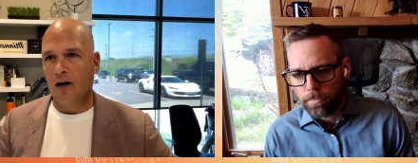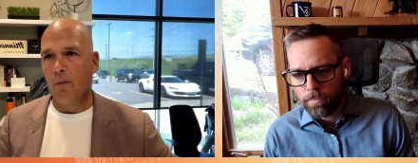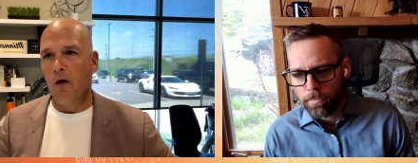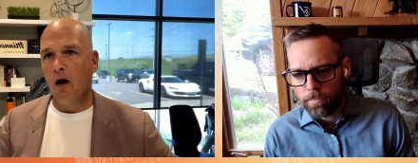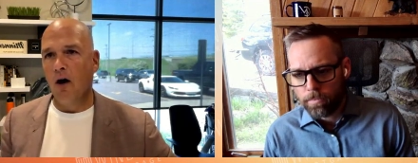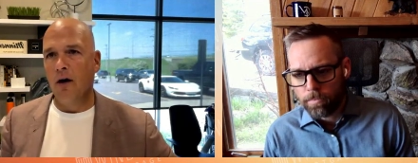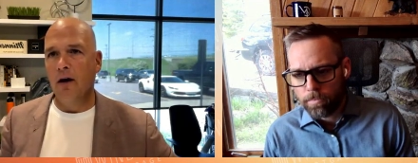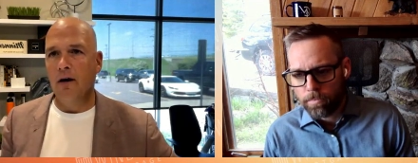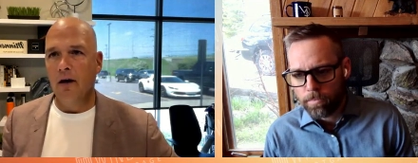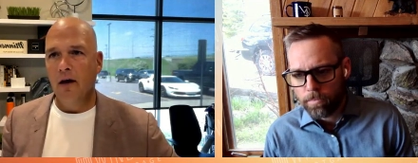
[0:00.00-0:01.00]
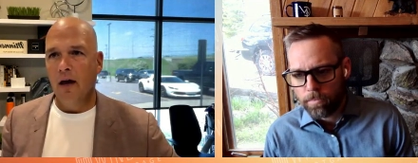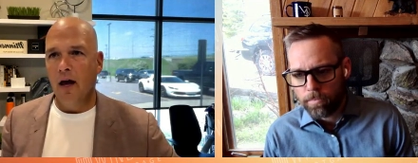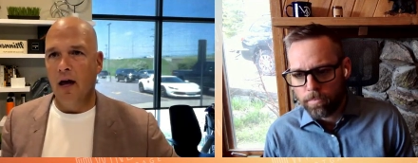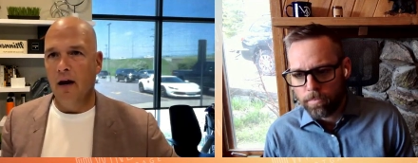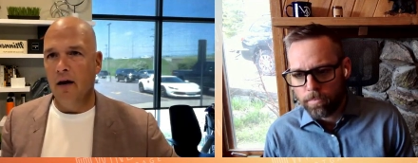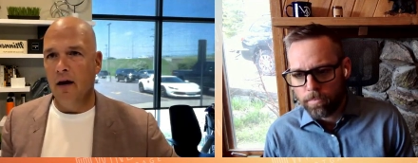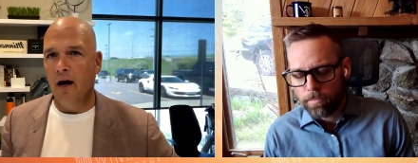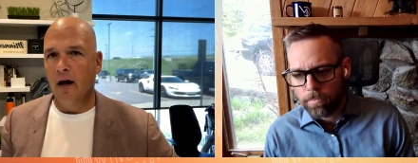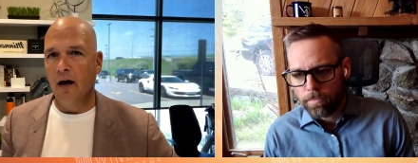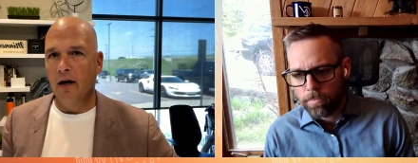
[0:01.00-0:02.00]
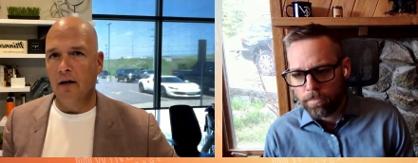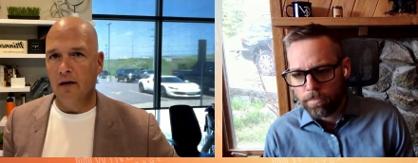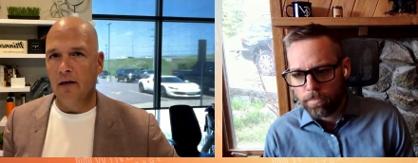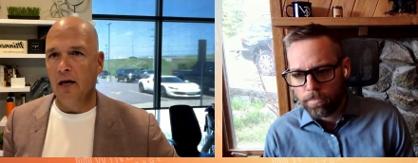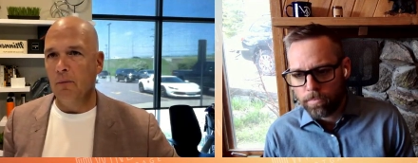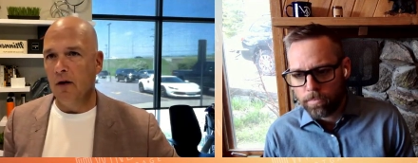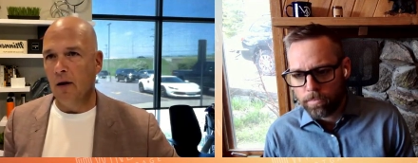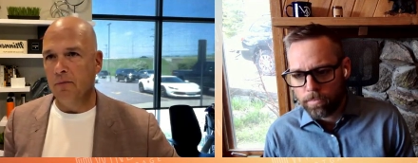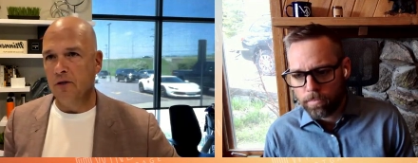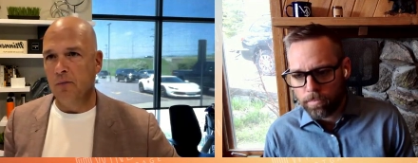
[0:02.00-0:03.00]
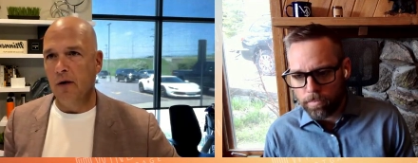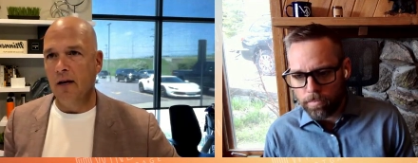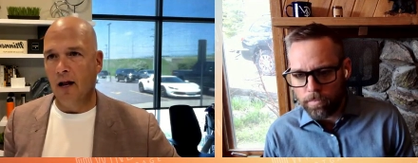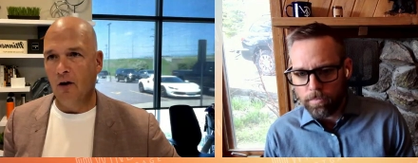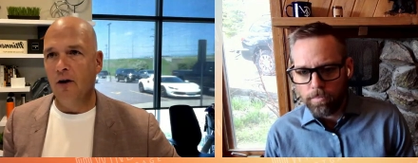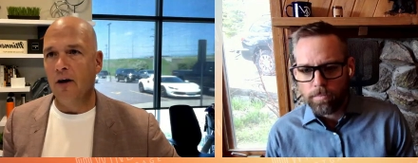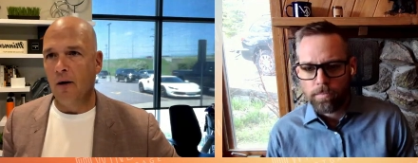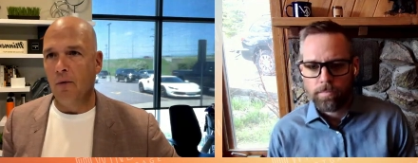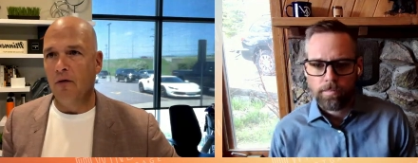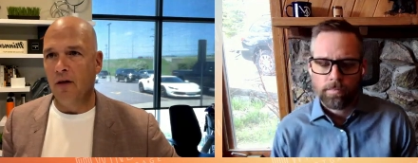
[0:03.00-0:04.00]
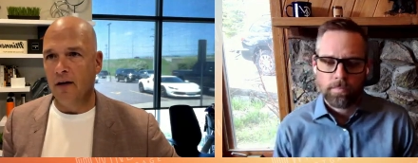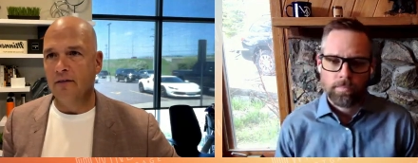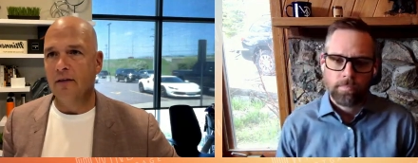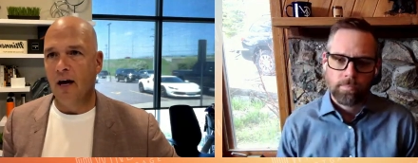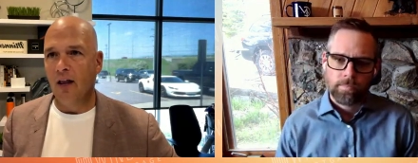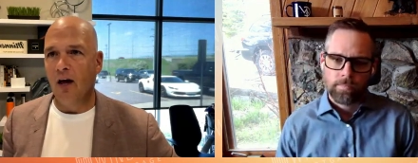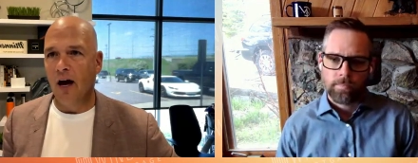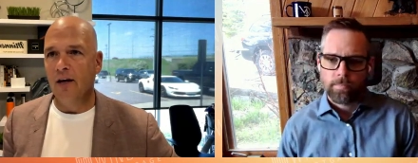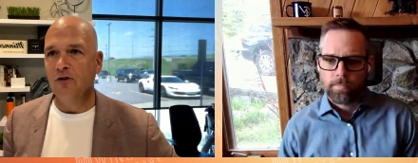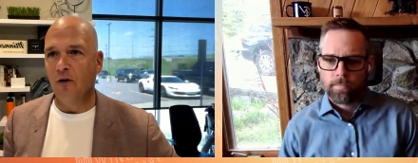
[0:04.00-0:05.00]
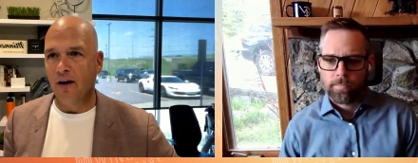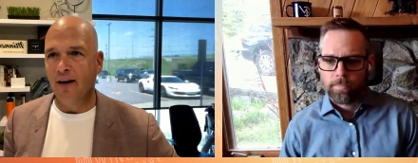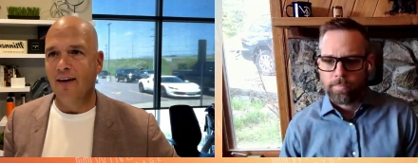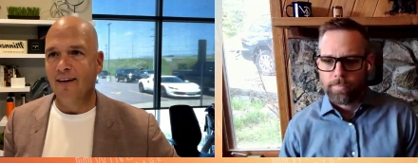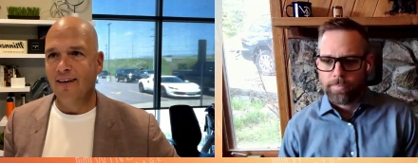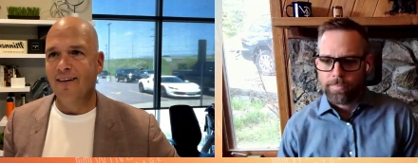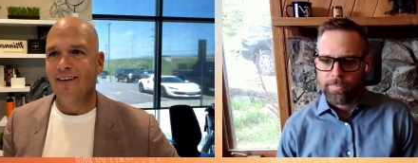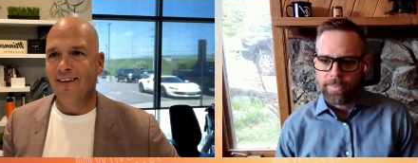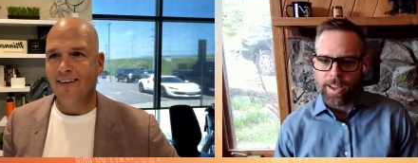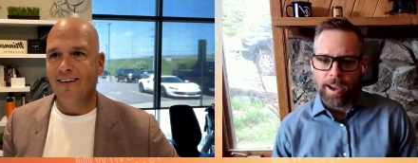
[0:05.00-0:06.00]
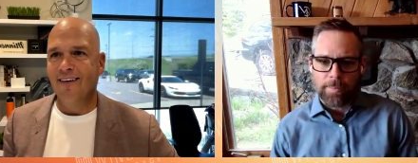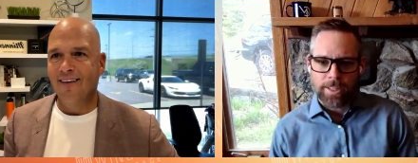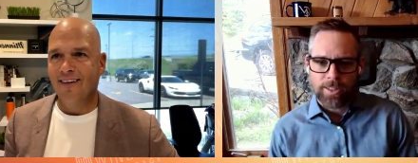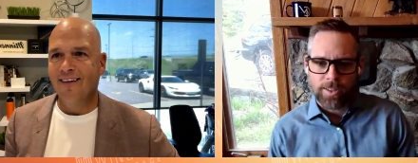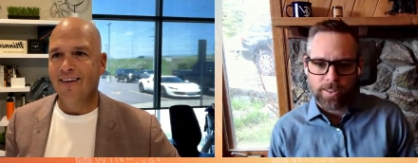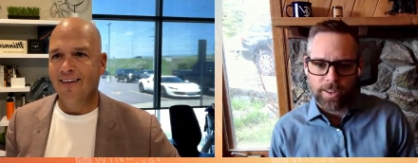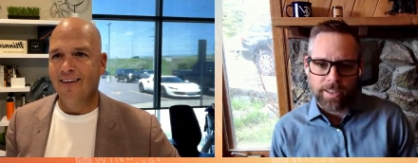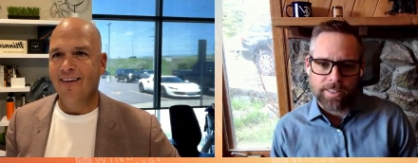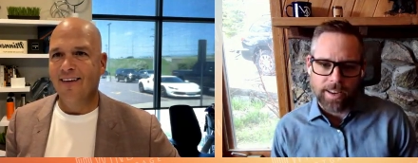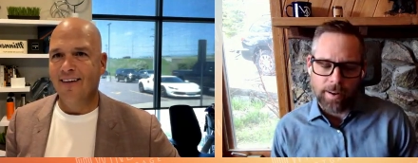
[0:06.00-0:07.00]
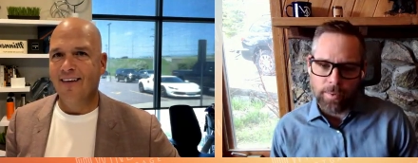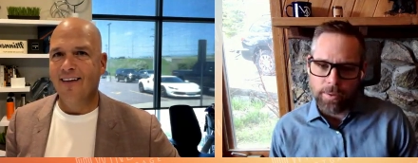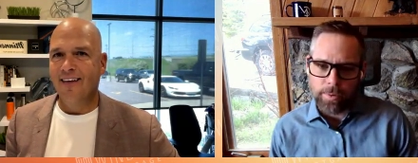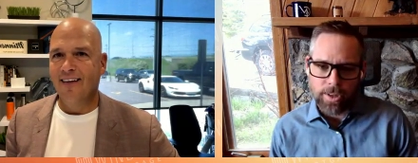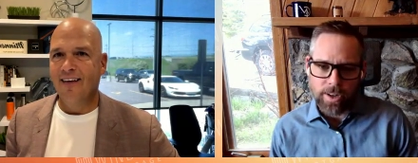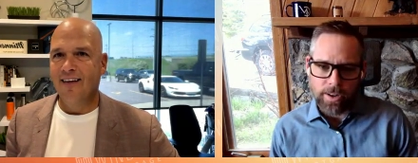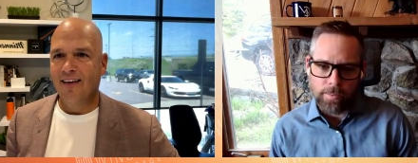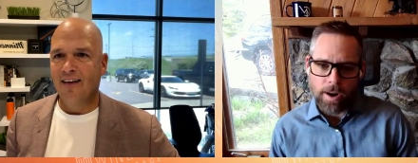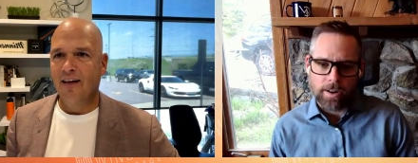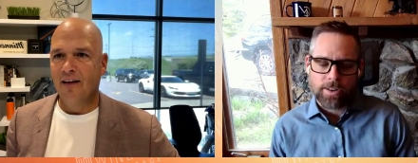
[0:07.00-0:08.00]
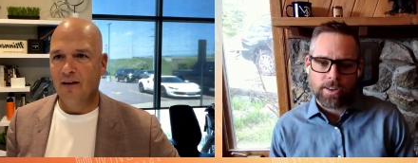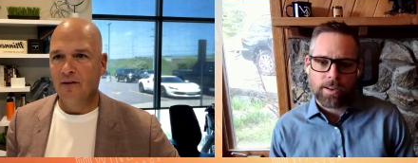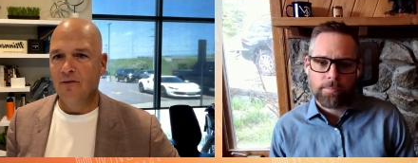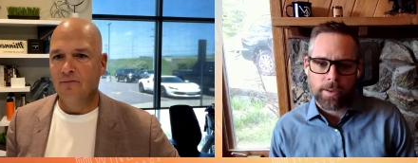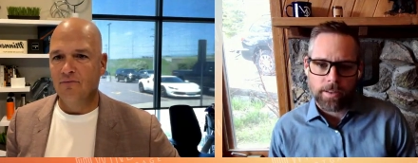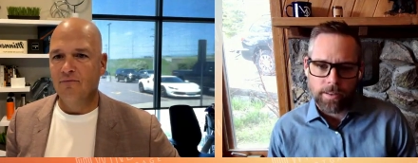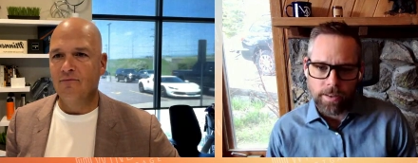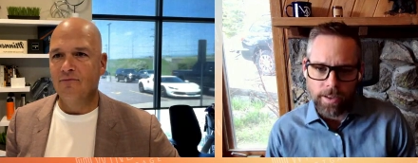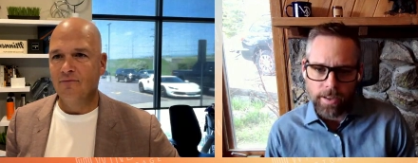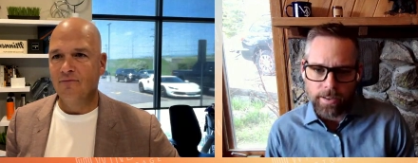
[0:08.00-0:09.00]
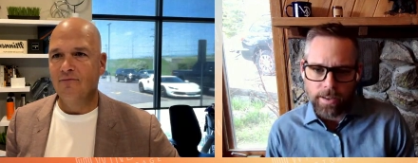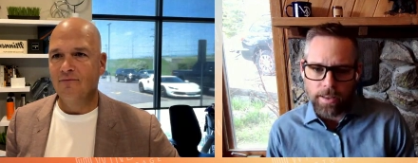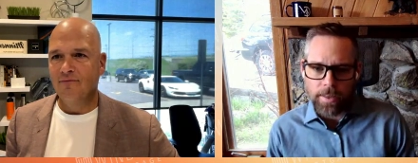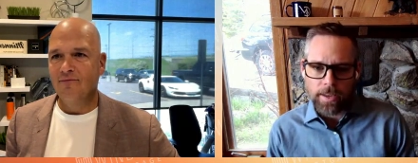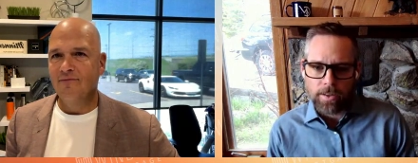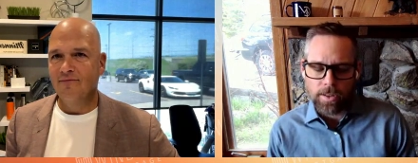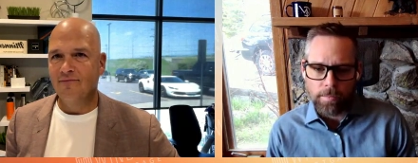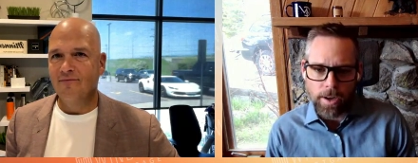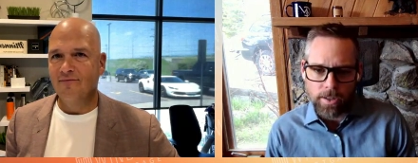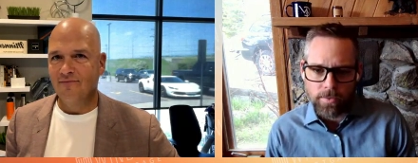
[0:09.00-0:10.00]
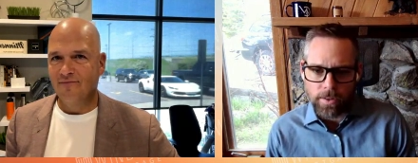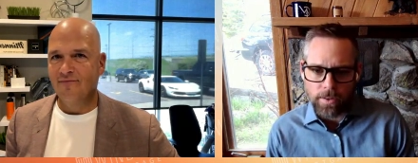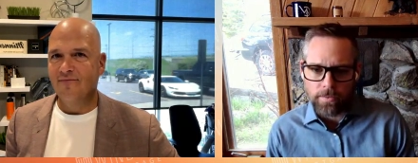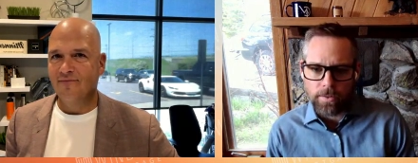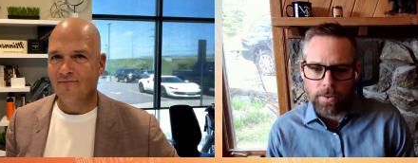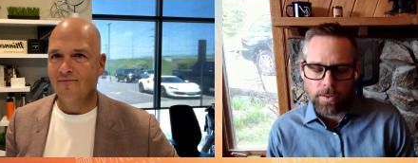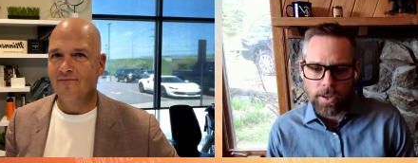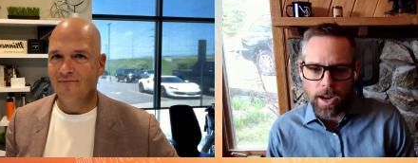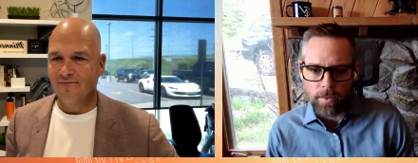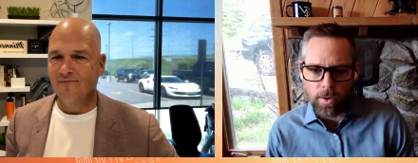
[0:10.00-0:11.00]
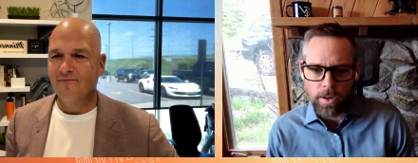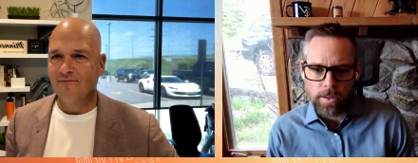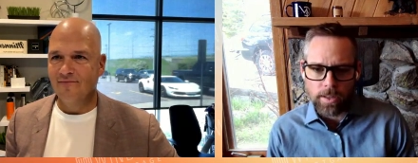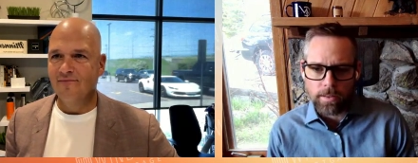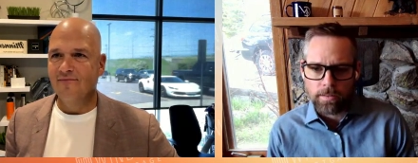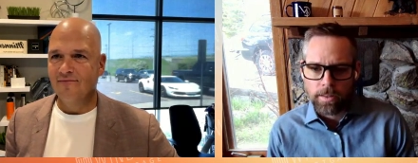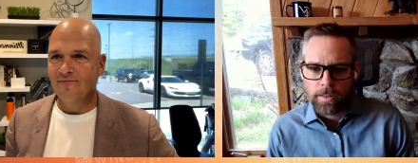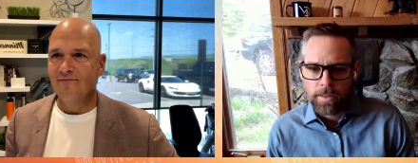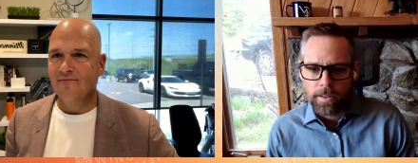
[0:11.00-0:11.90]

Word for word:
Speaker 1: coming on and and uh, get me up to speed. I learned a couple things. I, I enjoyed it.
Speaker 2: Yeah, me too, Chris. Yeah, and we appreciate your partnership, and and uh, thank you so much for for those kind words. And